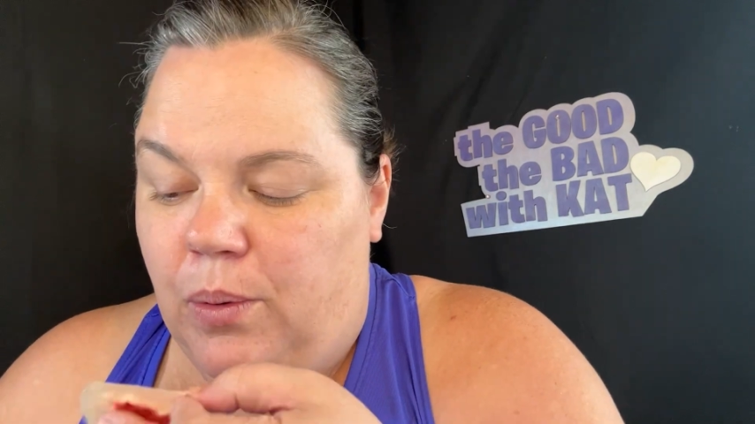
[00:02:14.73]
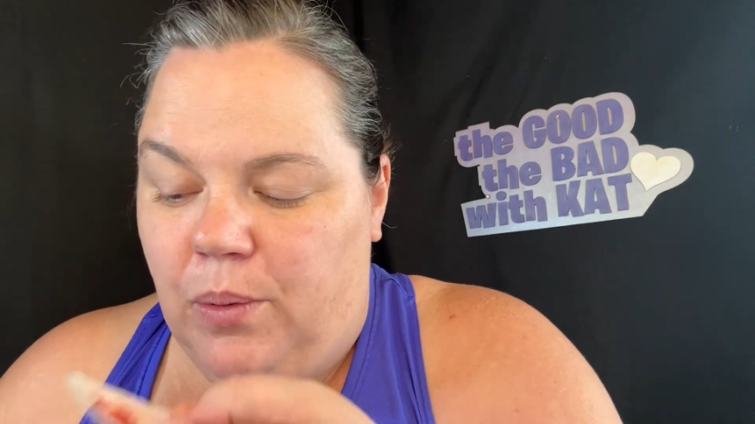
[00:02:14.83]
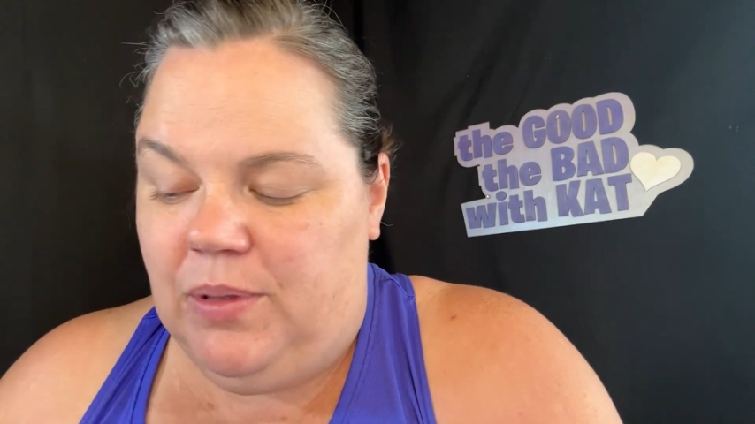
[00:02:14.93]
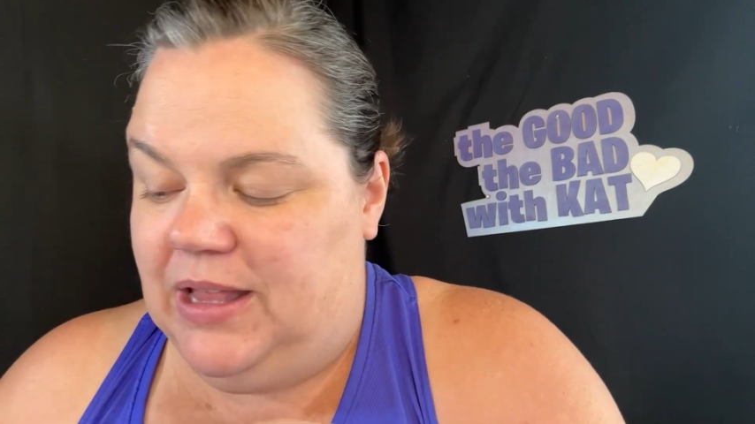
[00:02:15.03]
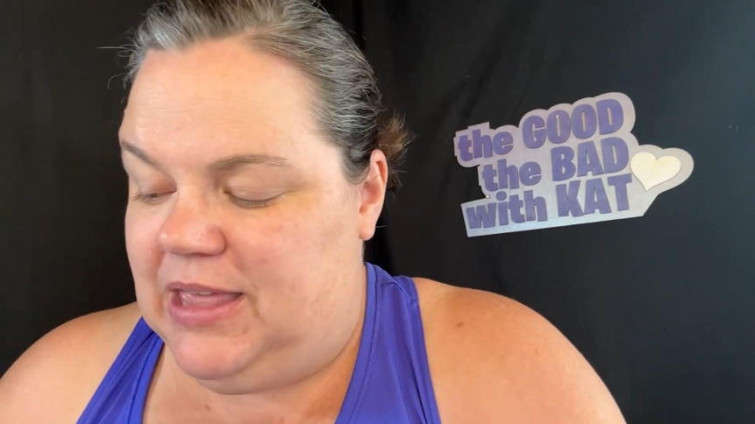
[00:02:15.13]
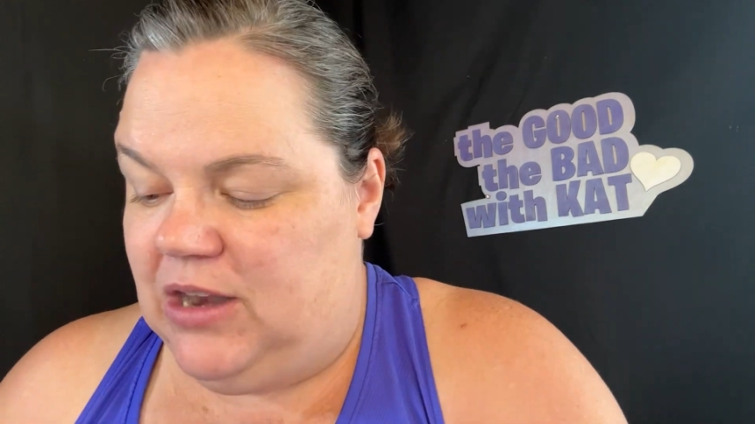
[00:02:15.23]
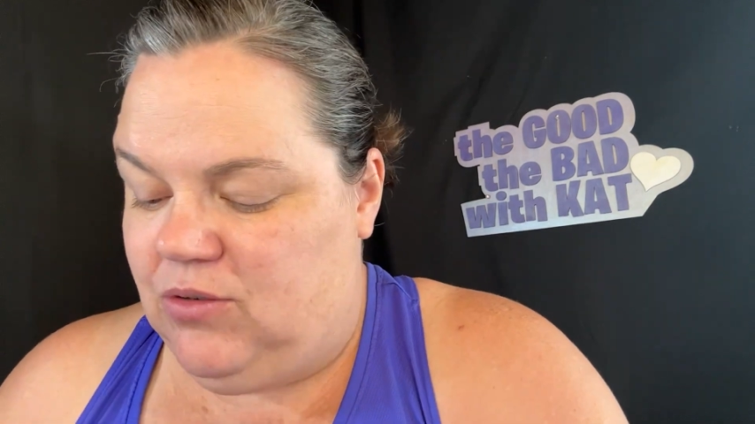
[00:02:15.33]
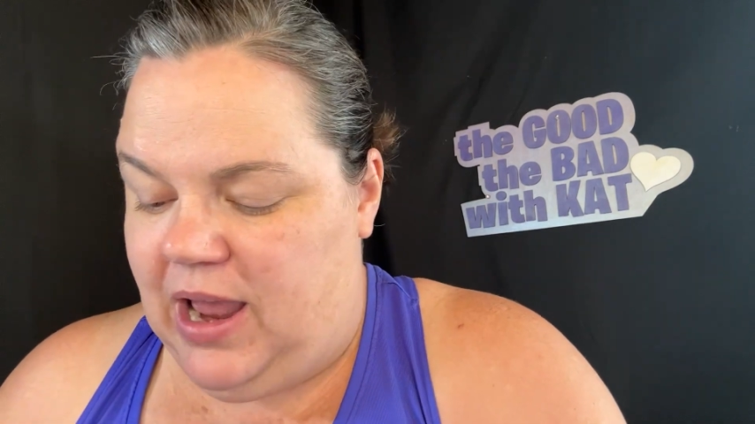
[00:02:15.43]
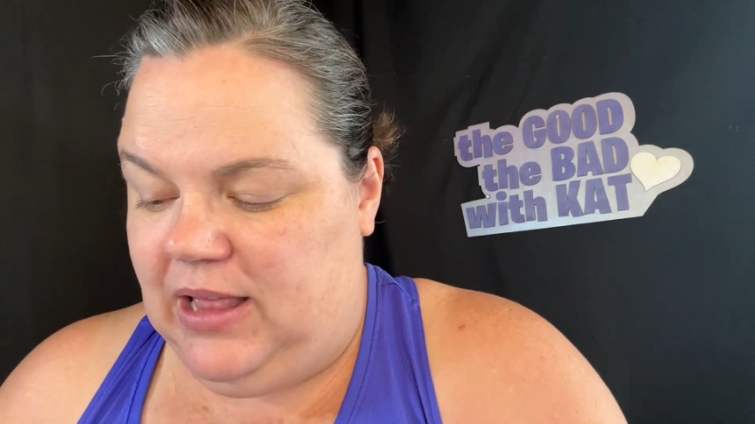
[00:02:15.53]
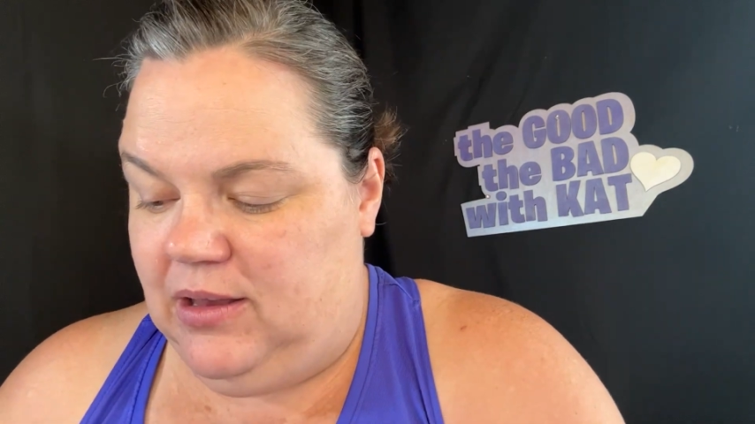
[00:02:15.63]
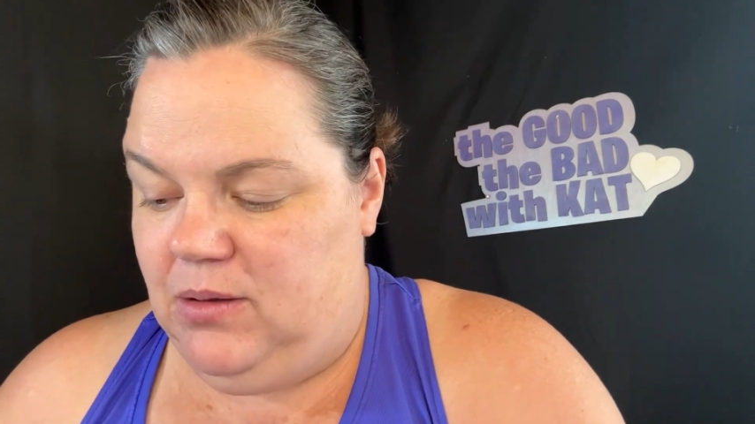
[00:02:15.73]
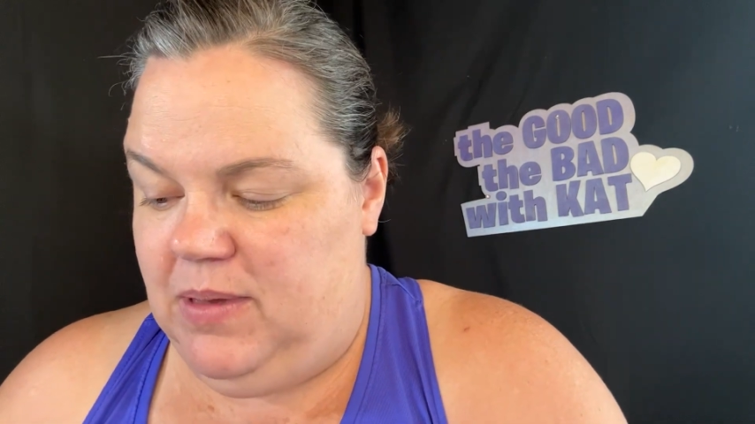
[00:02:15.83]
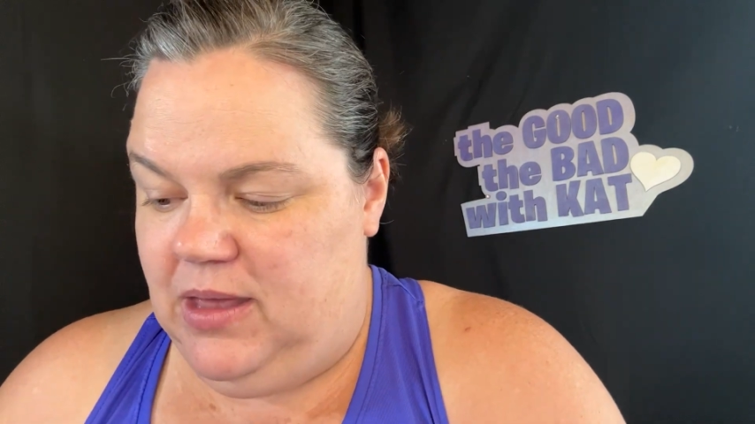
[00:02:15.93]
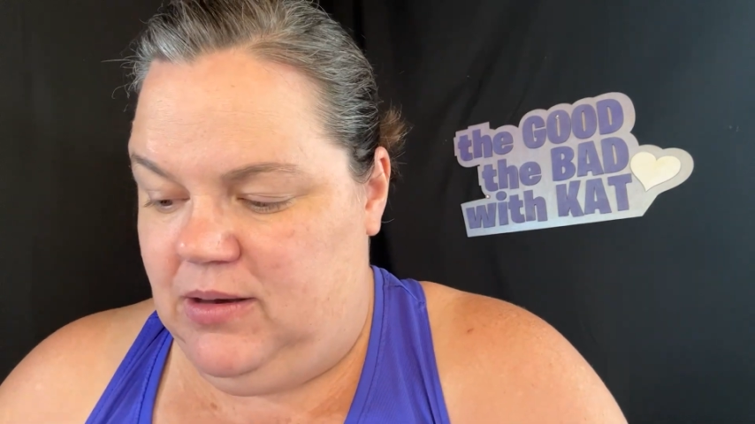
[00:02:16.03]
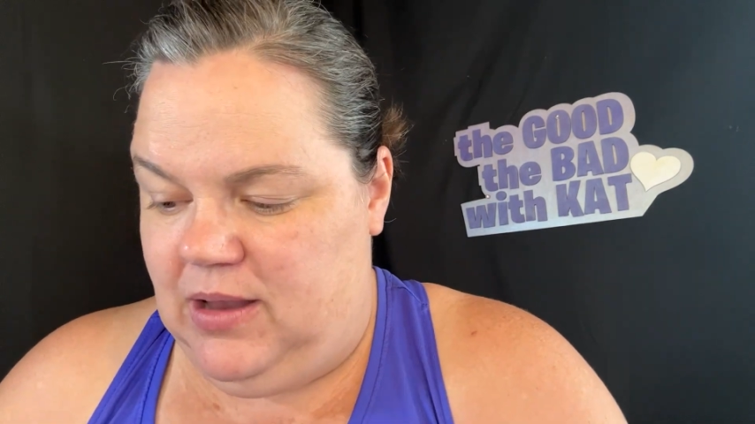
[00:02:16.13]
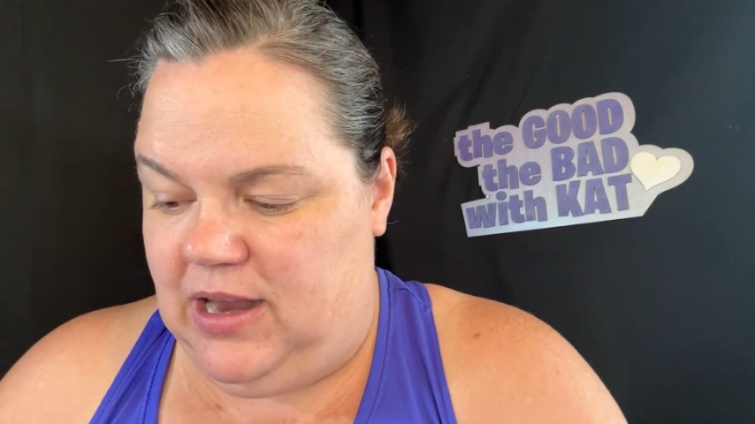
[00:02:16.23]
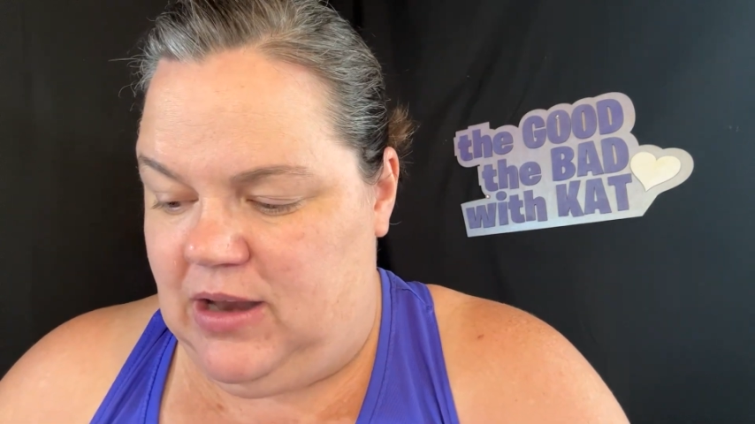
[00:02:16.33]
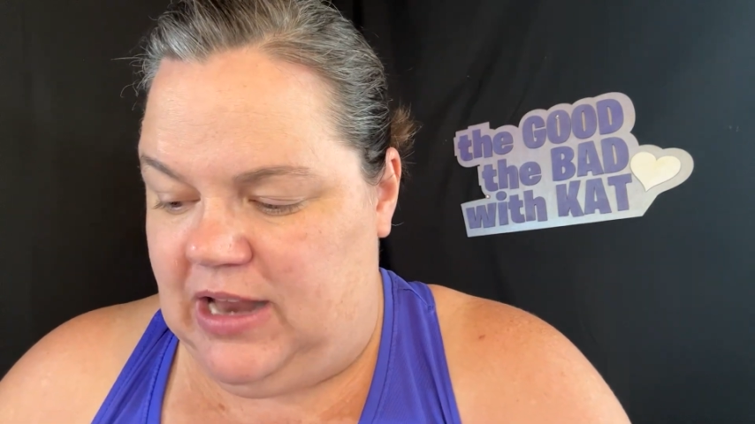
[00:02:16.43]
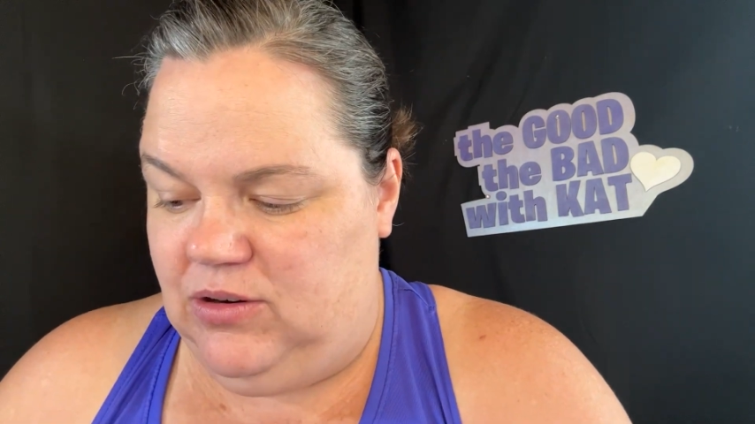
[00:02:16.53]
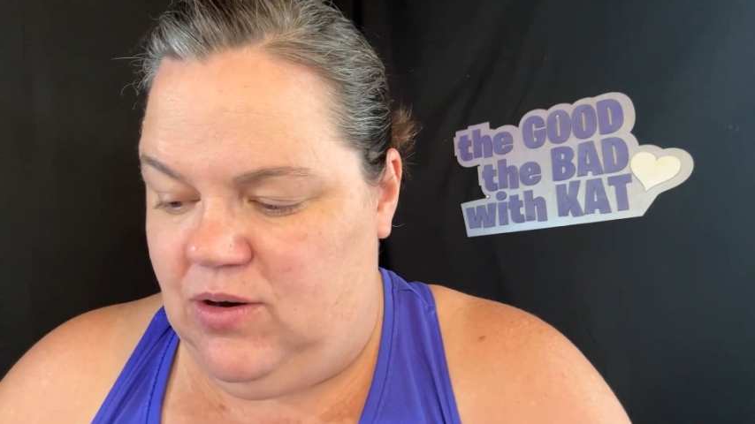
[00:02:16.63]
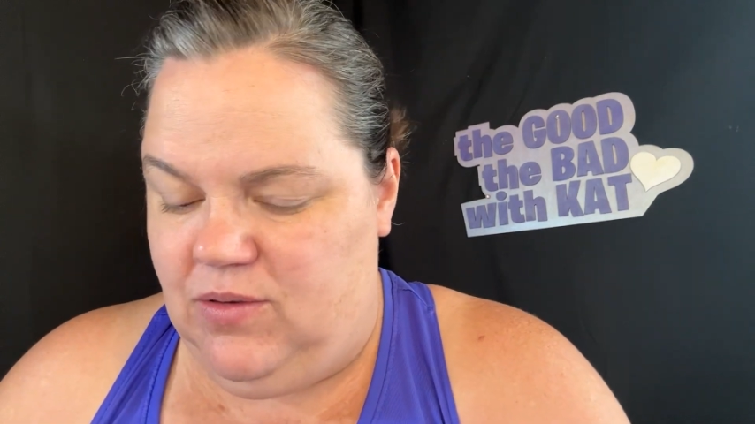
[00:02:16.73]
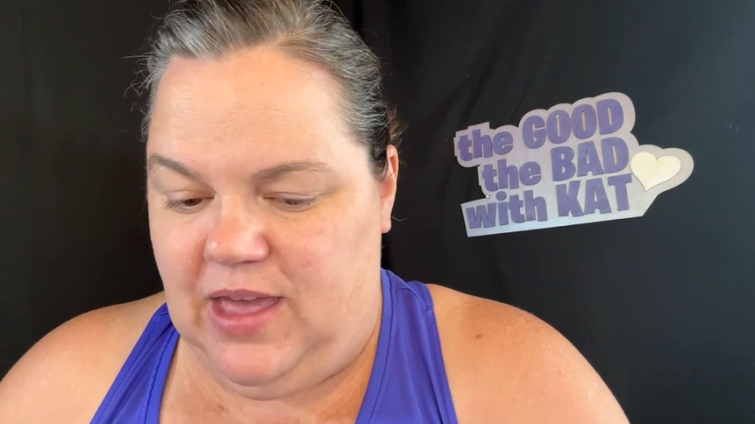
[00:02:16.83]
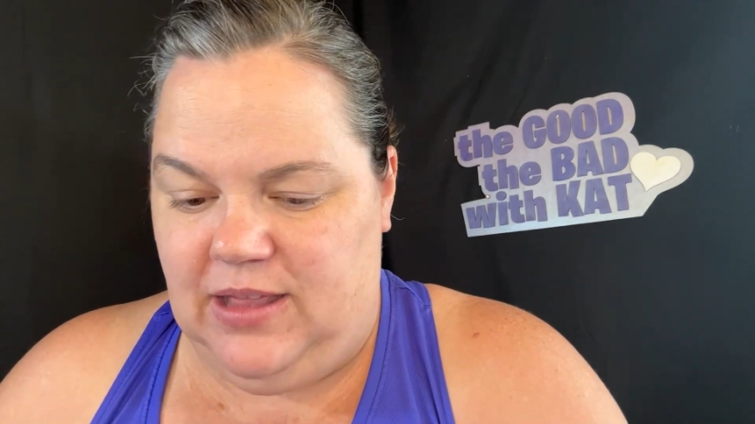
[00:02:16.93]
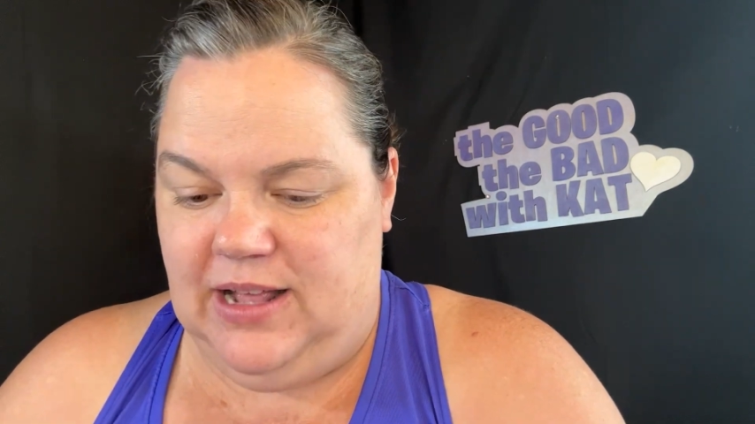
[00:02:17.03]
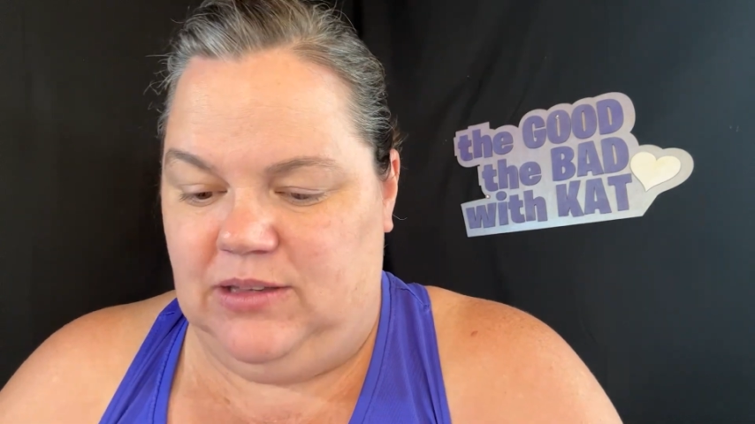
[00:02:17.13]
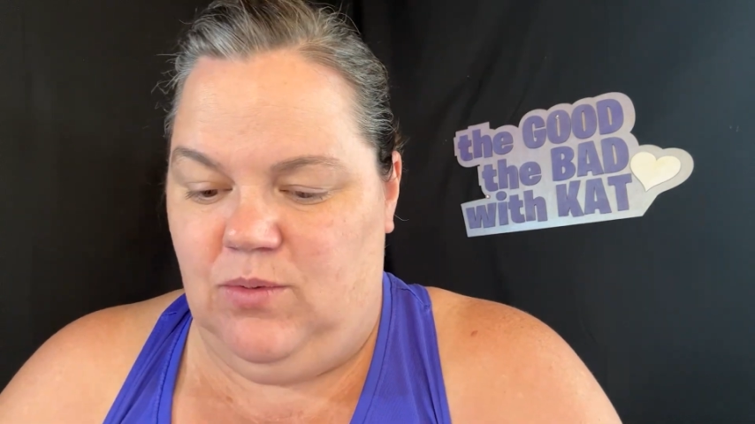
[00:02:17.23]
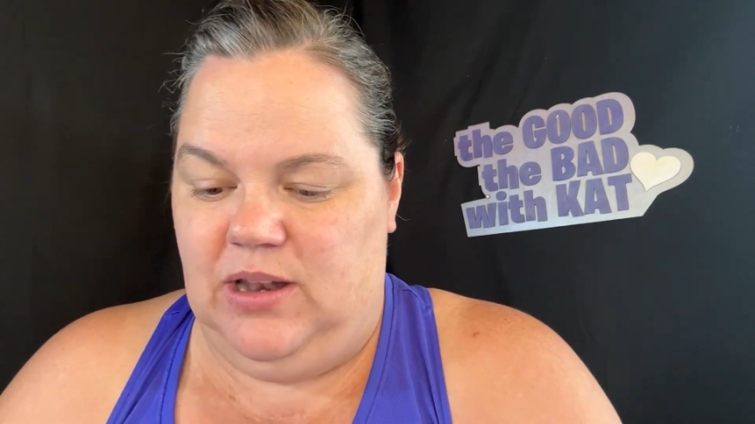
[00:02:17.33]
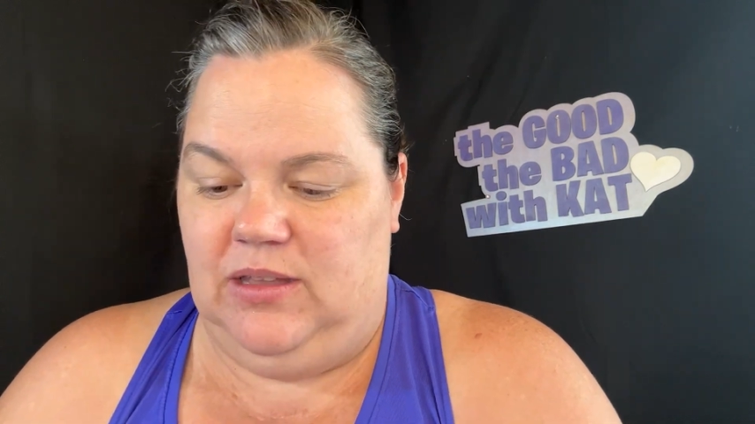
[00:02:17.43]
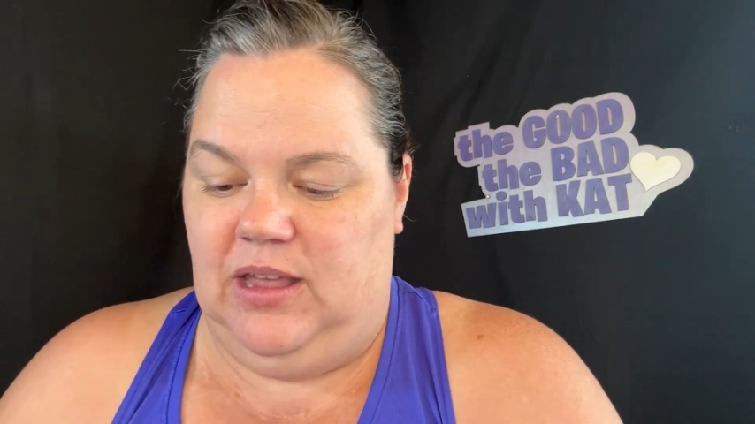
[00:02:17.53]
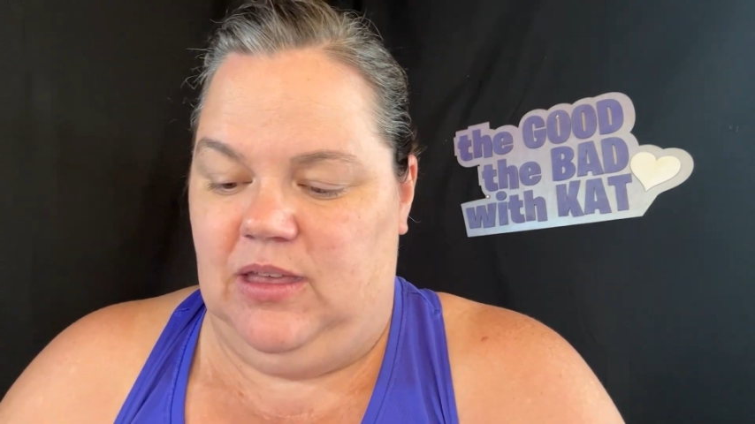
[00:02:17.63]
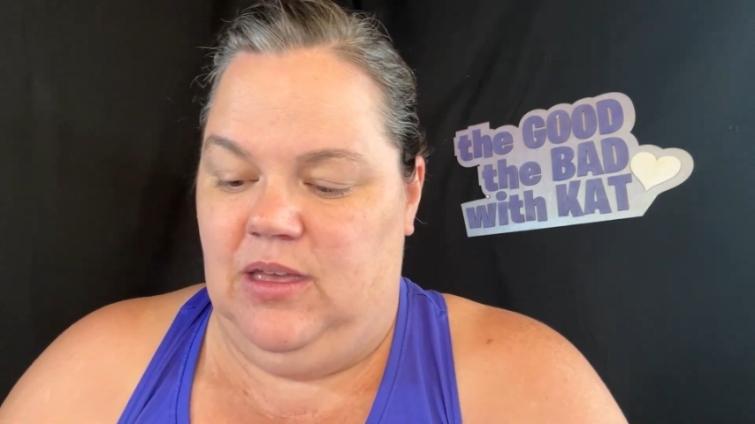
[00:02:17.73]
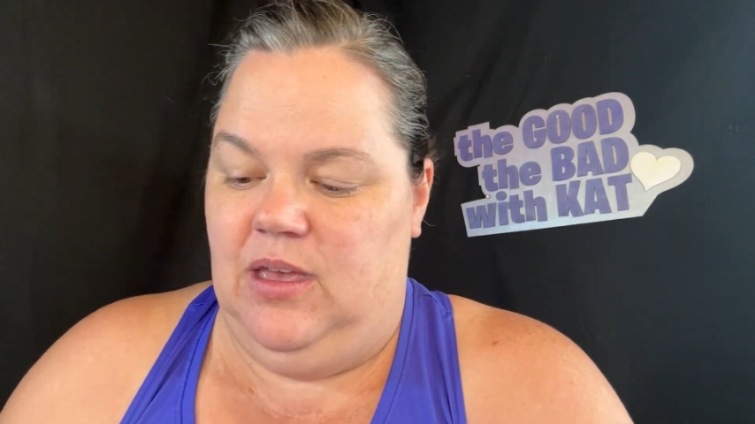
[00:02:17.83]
let that dry a little bit. I do know that that's one thing.